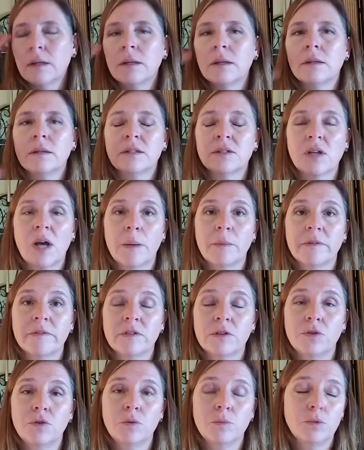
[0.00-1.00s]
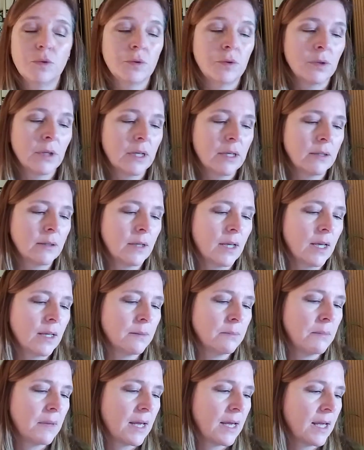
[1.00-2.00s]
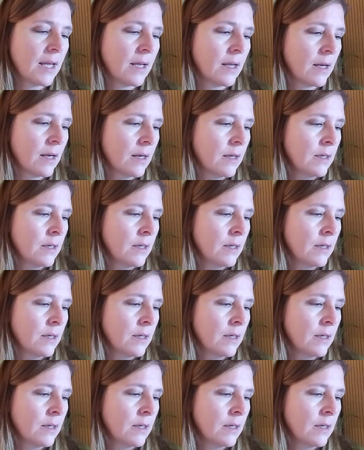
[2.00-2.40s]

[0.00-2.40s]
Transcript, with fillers: the time of the new moon in in May?